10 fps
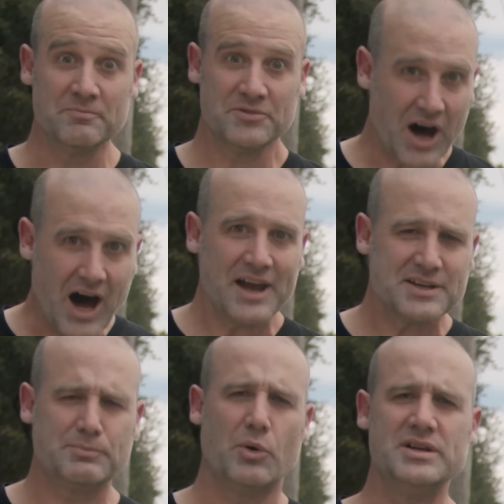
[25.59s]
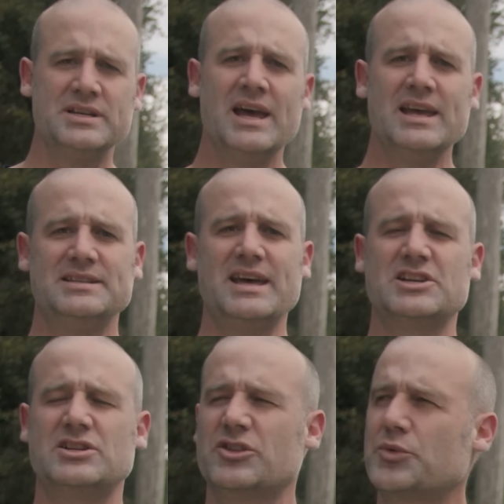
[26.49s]
The highest point is
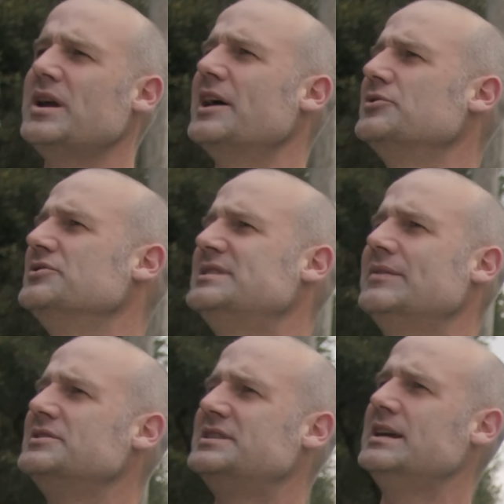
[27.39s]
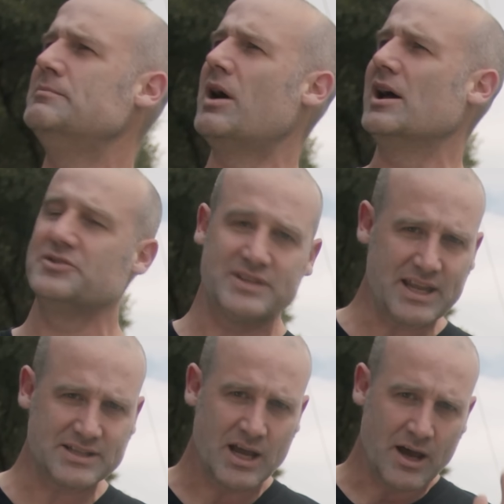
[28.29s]
actually 317 miles,
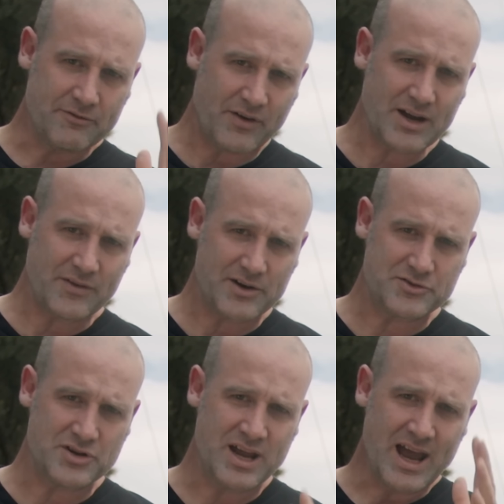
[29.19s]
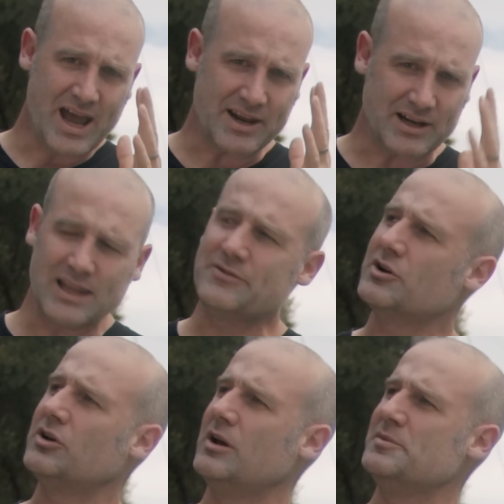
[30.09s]
that's 511
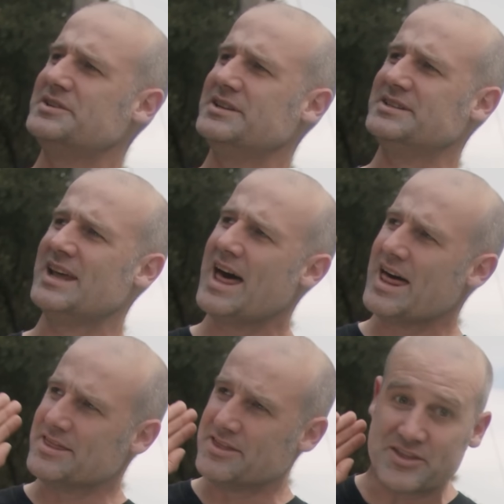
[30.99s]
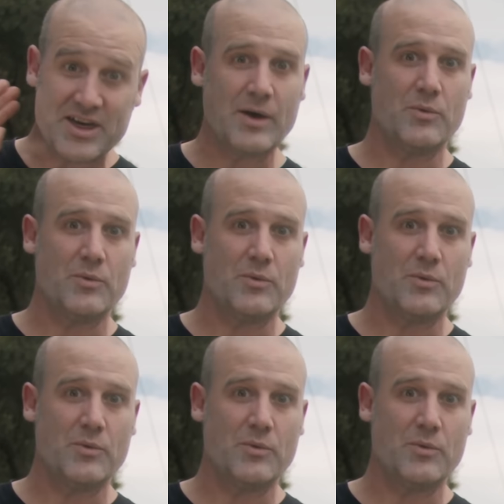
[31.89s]
kilometers that